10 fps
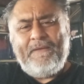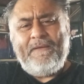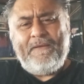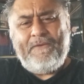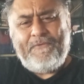
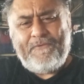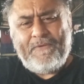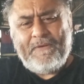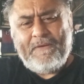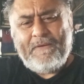is
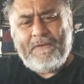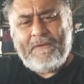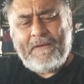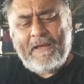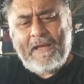
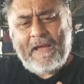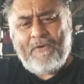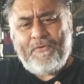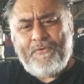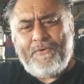
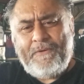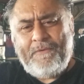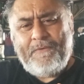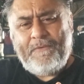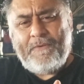how good
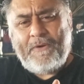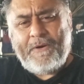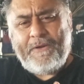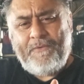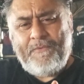
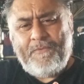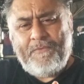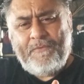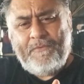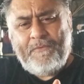are you
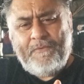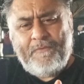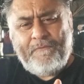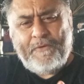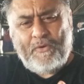
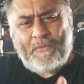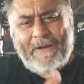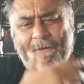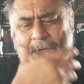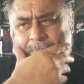for your
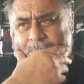rank?